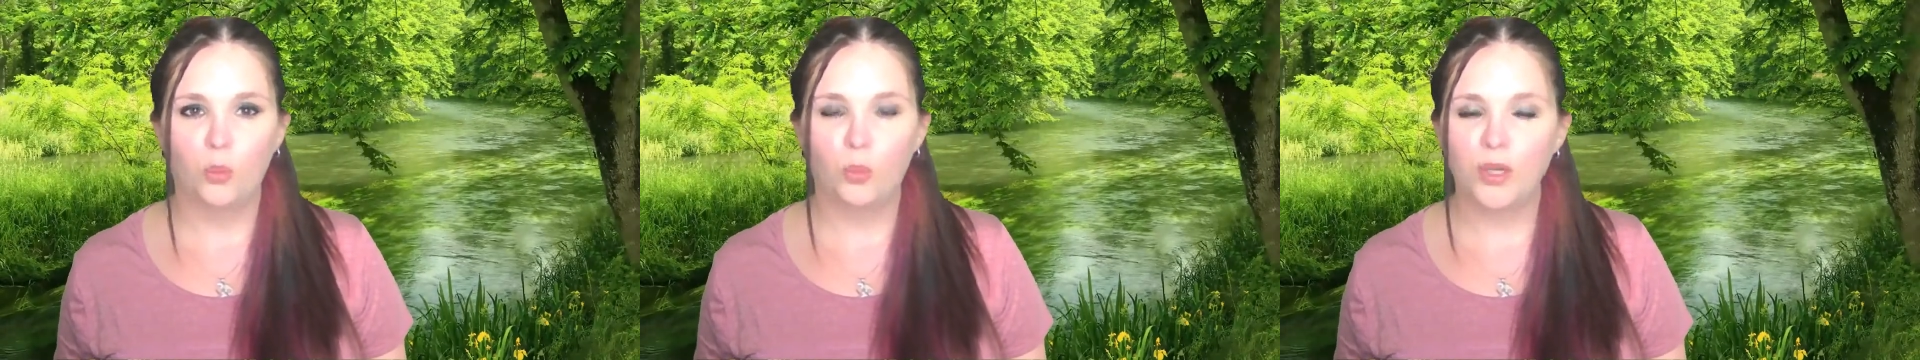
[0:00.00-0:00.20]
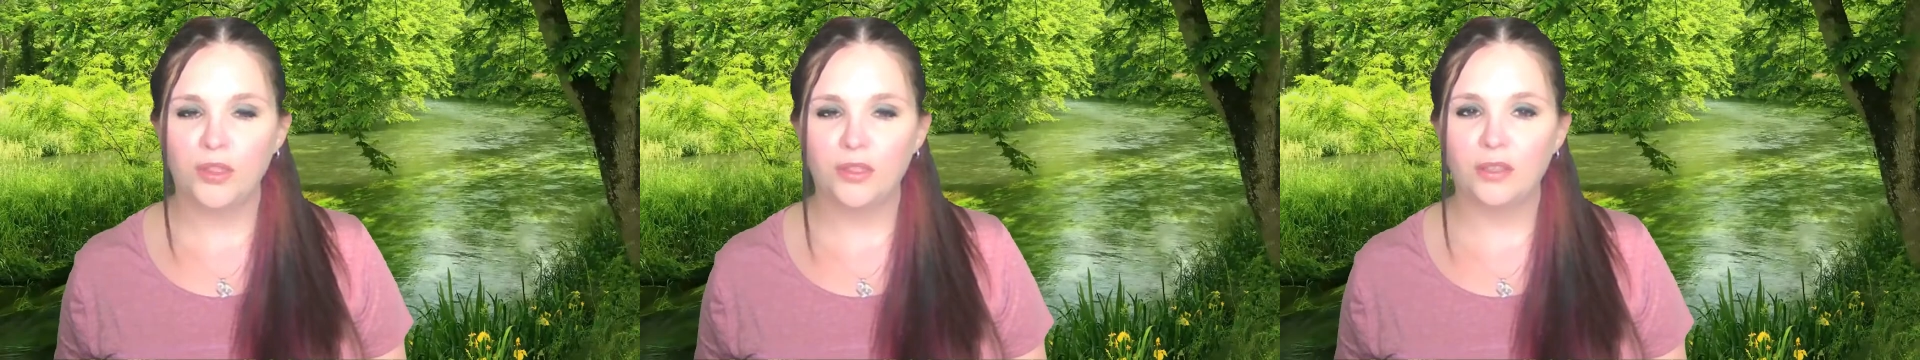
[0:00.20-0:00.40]

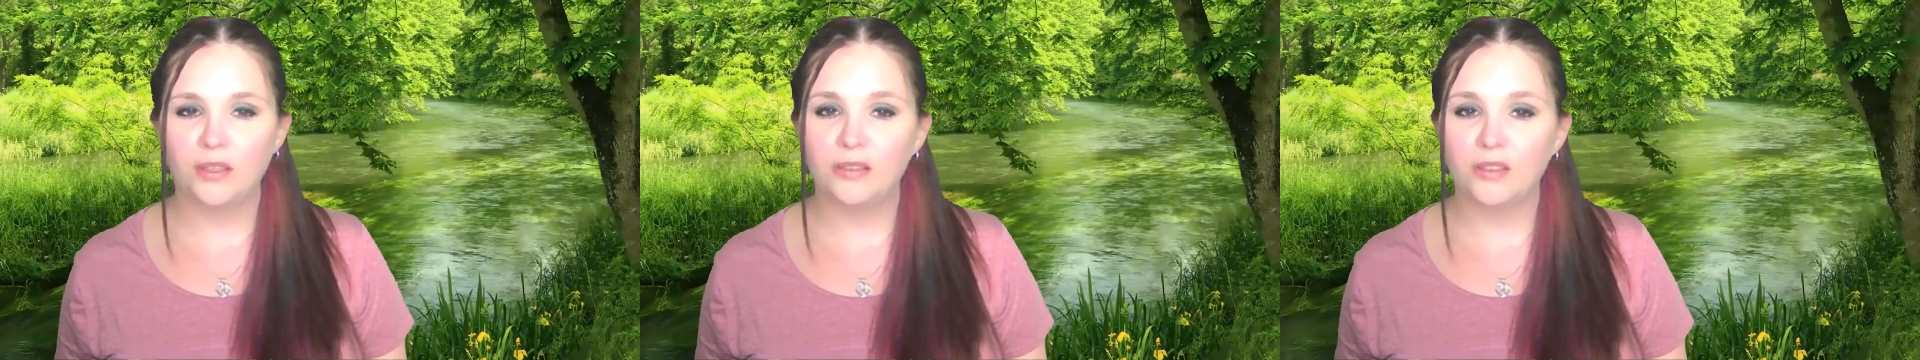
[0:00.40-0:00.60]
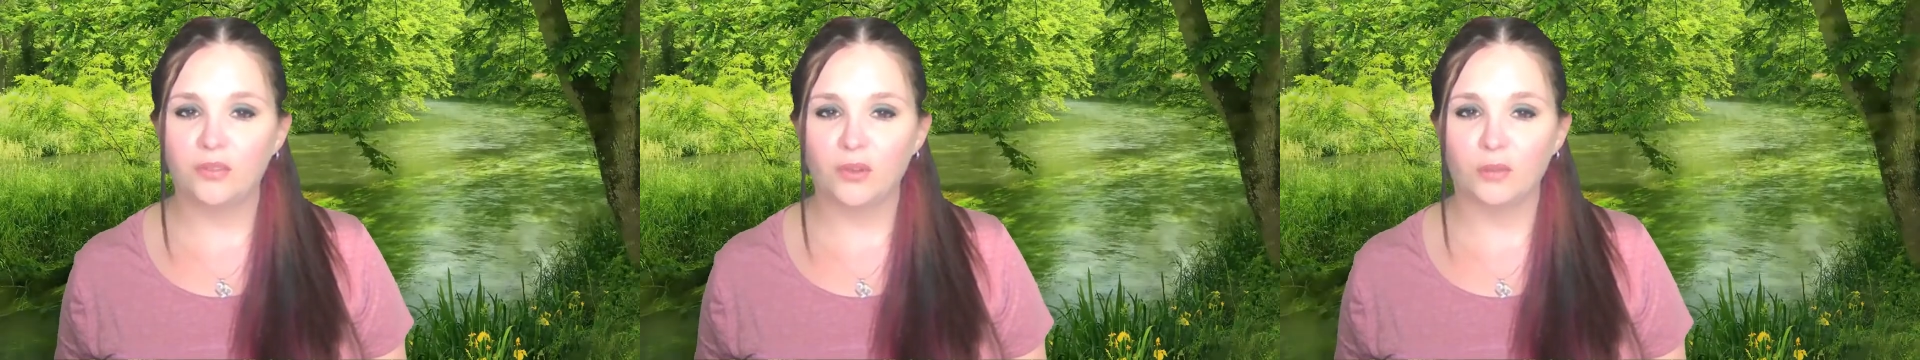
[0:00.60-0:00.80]
With
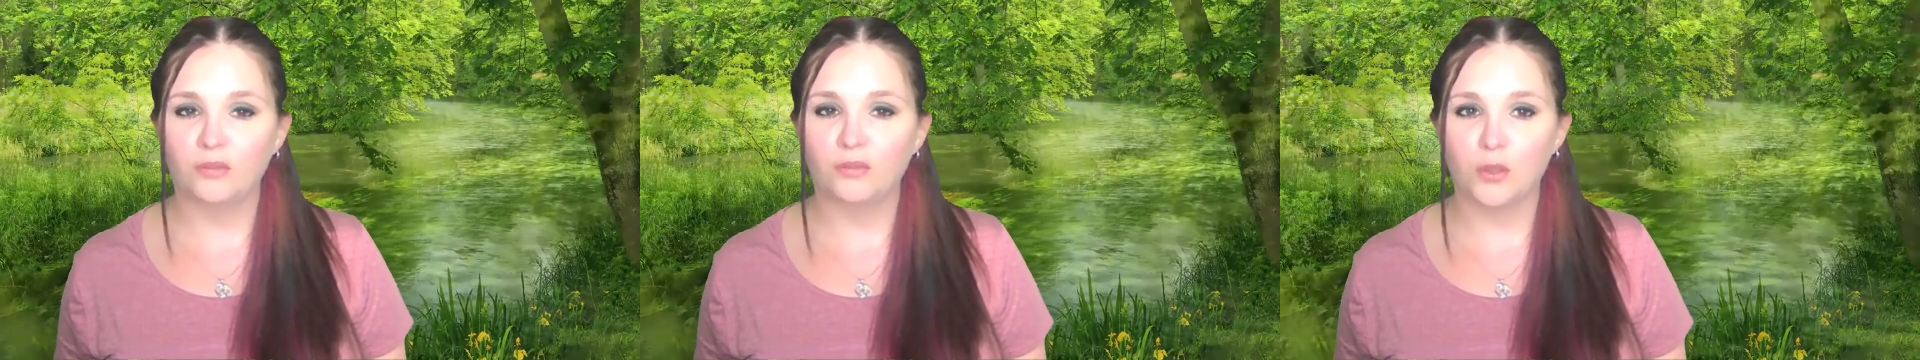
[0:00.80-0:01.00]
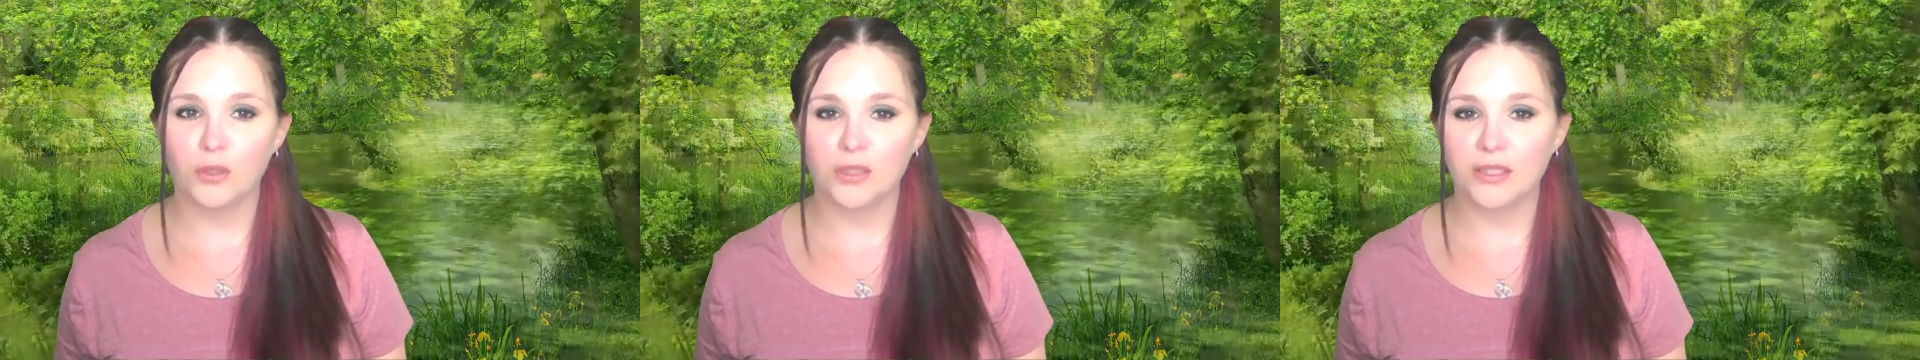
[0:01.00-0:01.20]

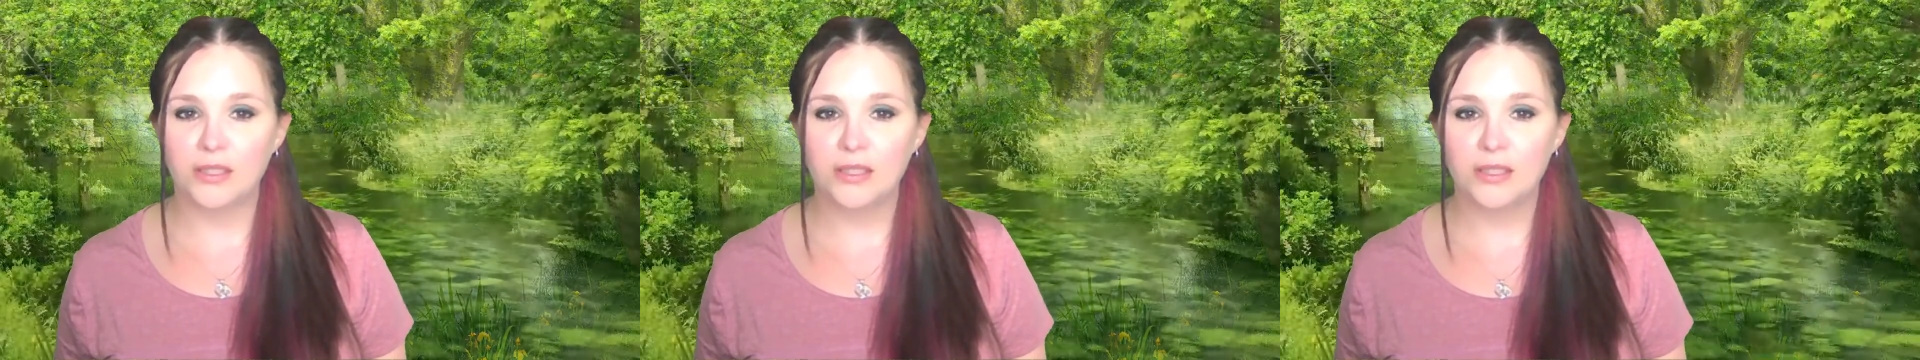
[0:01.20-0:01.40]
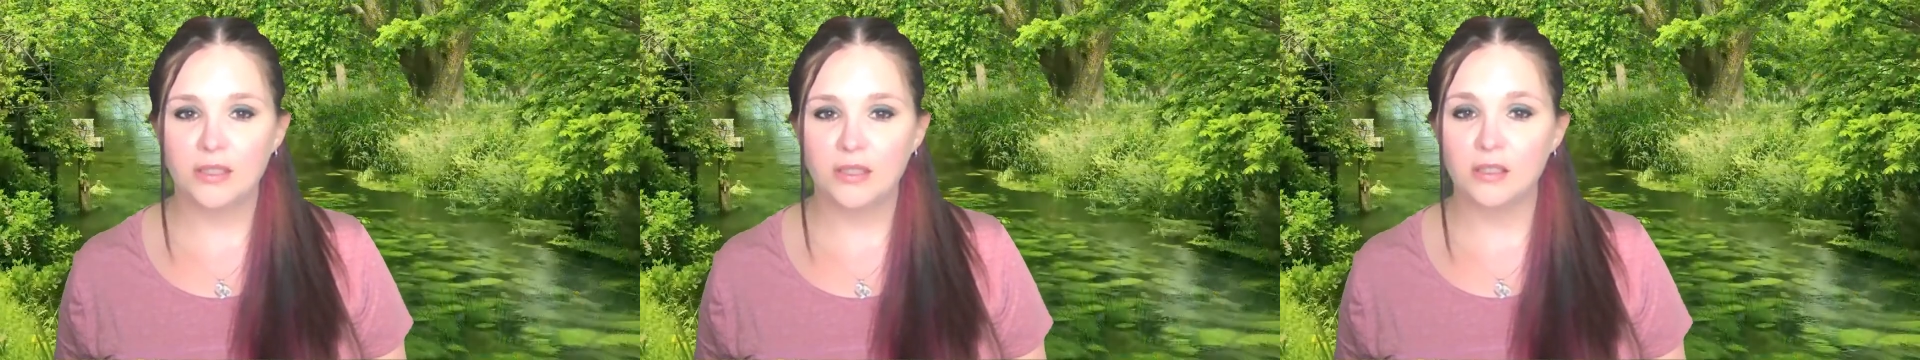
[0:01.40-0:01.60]
different verses,